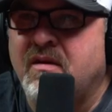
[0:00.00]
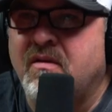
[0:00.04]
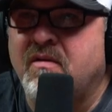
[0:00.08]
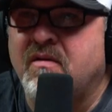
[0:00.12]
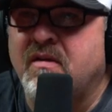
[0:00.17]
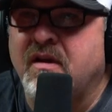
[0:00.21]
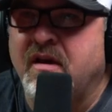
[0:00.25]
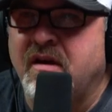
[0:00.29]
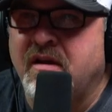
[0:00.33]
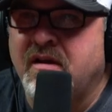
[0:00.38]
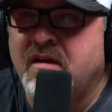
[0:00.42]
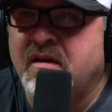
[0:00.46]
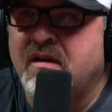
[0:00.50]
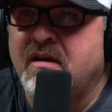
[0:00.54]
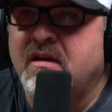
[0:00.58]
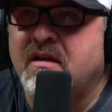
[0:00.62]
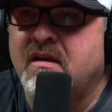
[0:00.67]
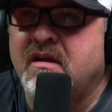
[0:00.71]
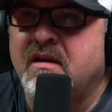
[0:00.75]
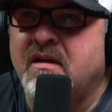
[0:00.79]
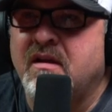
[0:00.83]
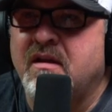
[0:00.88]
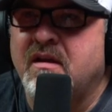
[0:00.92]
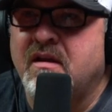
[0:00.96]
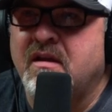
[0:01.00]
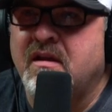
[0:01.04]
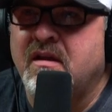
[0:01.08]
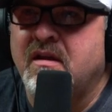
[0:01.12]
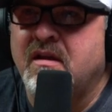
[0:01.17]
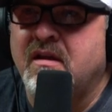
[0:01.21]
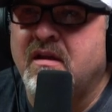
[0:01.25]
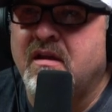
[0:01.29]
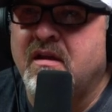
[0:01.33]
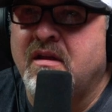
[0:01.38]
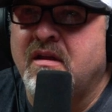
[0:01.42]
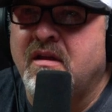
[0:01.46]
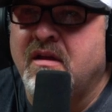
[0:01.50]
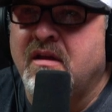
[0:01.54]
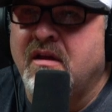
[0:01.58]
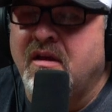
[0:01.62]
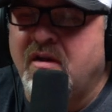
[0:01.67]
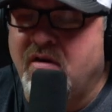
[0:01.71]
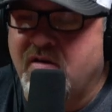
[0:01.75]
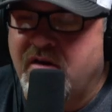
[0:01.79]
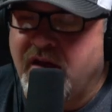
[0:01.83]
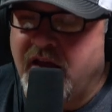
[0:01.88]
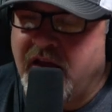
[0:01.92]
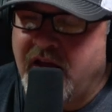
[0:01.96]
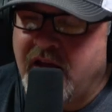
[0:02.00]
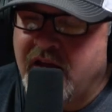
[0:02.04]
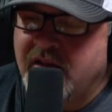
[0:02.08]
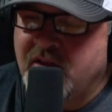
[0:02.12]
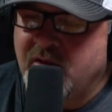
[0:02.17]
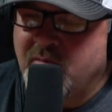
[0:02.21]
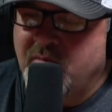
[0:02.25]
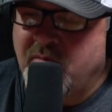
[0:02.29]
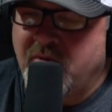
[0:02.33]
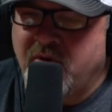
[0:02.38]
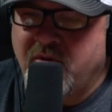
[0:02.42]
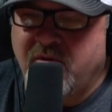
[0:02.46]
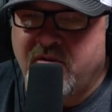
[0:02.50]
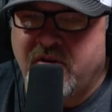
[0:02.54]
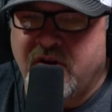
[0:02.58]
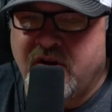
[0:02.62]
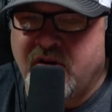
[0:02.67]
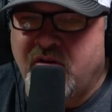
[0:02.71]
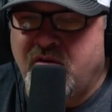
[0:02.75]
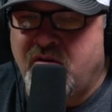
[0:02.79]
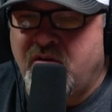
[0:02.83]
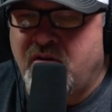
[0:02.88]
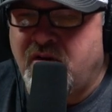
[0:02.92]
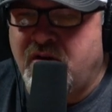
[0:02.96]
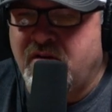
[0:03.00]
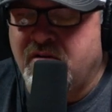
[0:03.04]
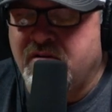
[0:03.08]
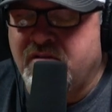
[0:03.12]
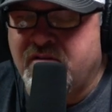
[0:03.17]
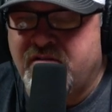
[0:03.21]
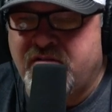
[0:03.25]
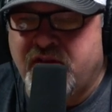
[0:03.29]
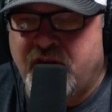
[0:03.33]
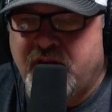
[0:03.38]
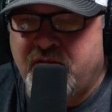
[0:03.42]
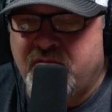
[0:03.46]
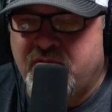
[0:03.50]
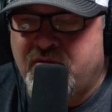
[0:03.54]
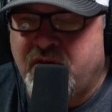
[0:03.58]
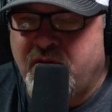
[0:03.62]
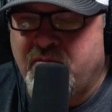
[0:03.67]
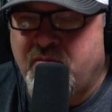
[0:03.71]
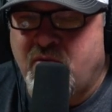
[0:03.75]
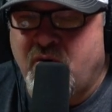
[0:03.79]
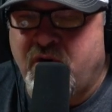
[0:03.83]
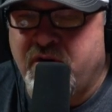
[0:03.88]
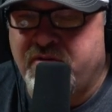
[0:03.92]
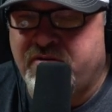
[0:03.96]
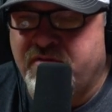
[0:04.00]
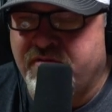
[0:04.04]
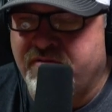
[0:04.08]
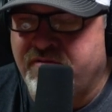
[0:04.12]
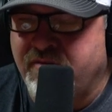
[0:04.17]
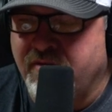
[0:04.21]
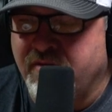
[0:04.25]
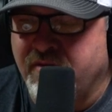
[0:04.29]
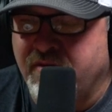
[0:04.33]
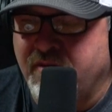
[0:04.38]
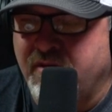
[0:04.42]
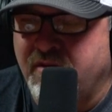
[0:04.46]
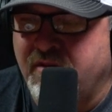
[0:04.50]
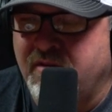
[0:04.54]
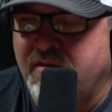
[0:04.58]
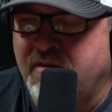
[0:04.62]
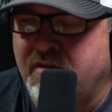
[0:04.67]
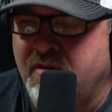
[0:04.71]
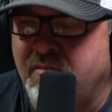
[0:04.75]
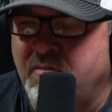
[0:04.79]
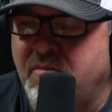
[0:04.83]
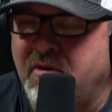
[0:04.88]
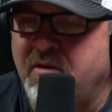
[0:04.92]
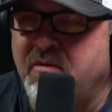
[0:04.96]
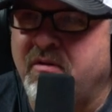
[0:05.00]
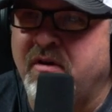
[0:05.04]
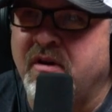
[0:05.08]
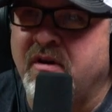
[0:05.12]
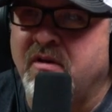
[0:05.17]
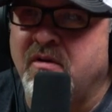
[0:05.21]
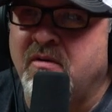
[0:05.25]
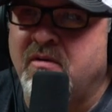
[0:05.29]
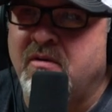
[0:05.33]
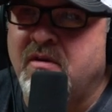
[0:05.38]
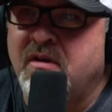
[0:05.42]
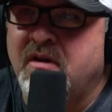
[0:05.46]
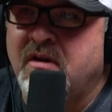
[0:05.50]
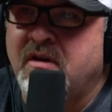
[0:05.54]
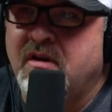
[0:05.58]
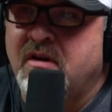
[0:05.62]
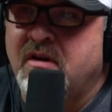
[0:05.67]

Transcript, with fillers: Okay. And they absolutely hammered it. Okay, and the bluegill, same same question for the the bluegill.